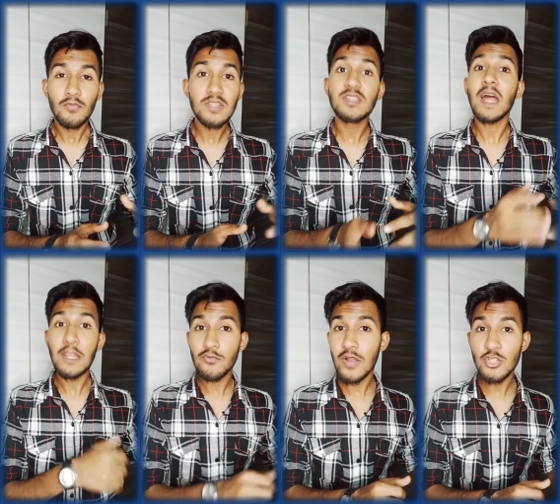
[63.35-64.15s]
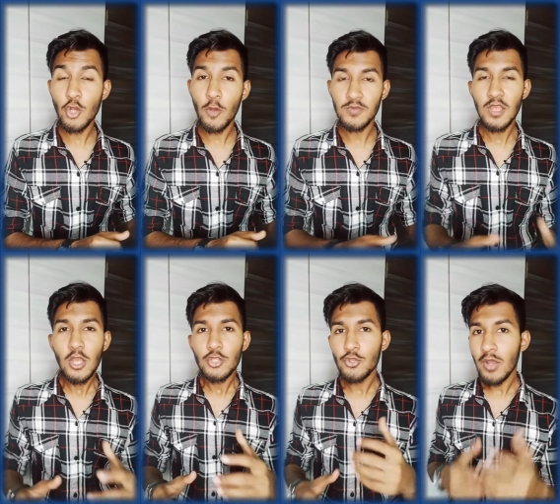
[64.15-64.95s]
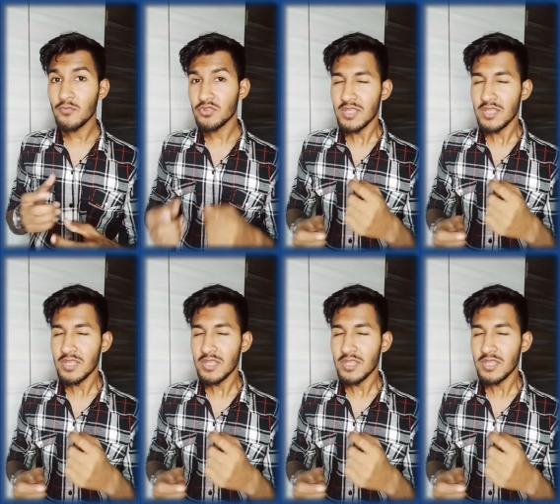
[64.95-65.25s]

with 95 jobs so you have to